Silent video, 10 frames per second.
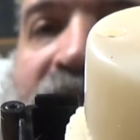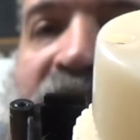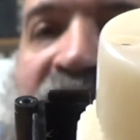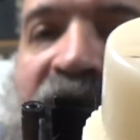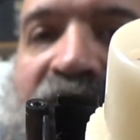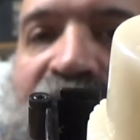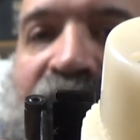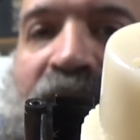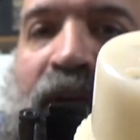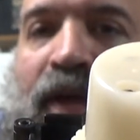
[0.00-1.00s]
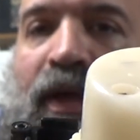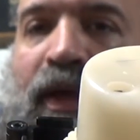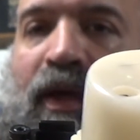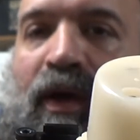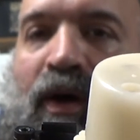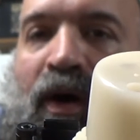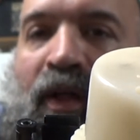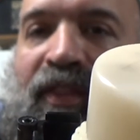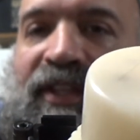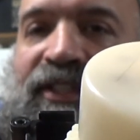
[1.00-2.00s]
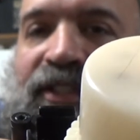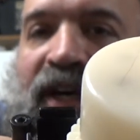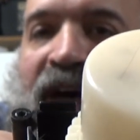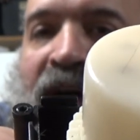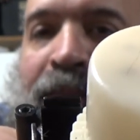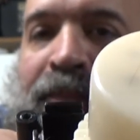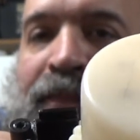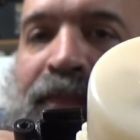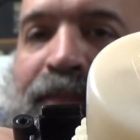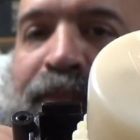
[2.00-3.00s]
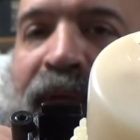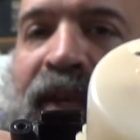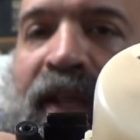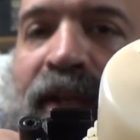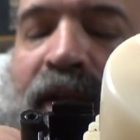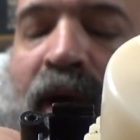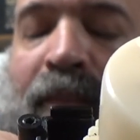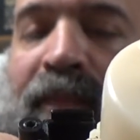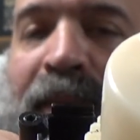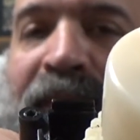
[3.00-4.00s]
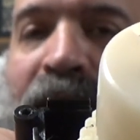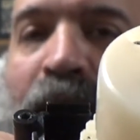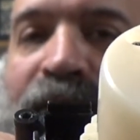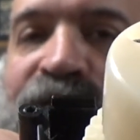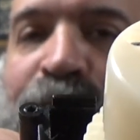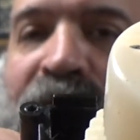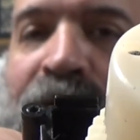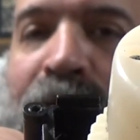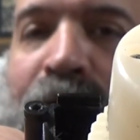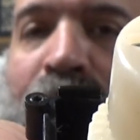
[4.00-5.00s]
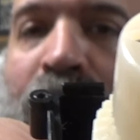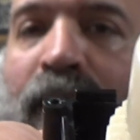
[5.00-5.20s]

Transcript: teeth on this on the spur gear.